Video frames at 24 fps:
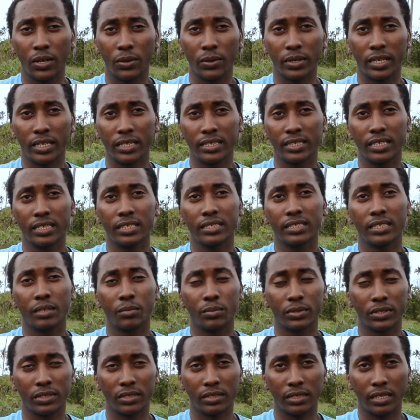We can send
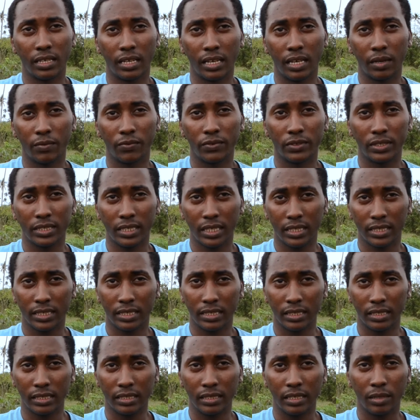samples to the lab for
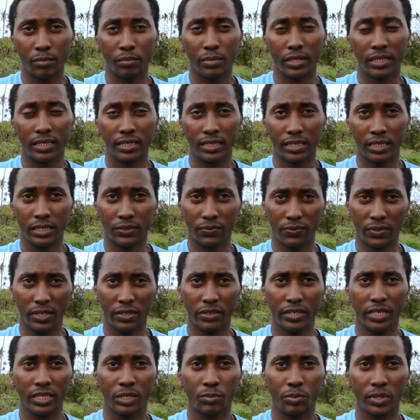testing, but this is
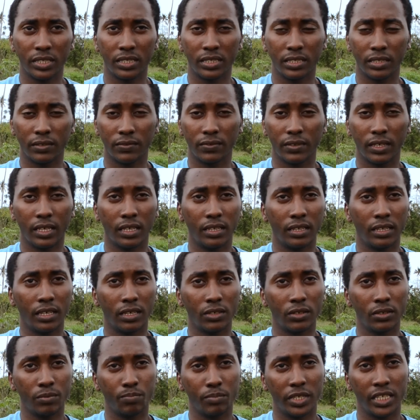very expensive and there are
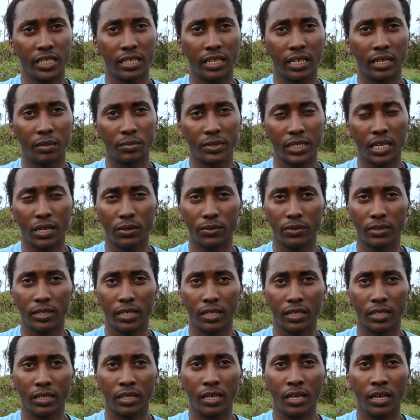not many labs out
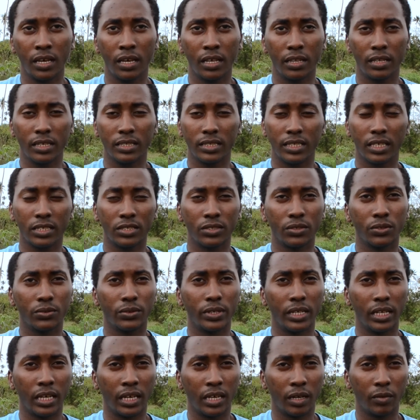there. This does not
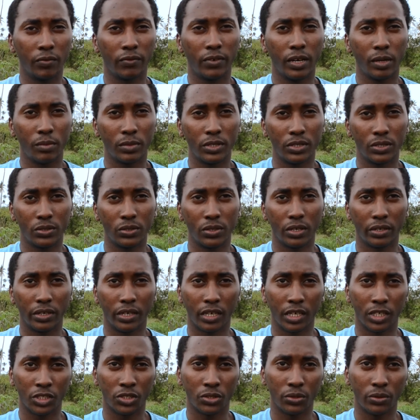really help farmers or
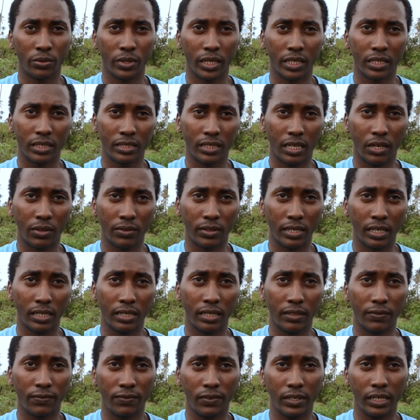agricultural workers out there in
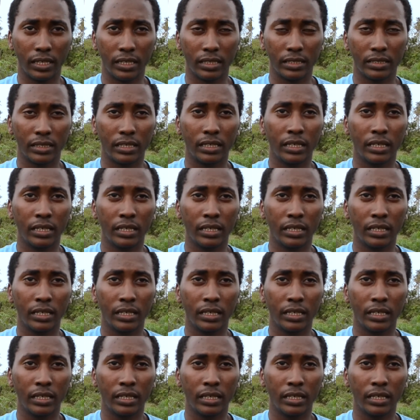the field.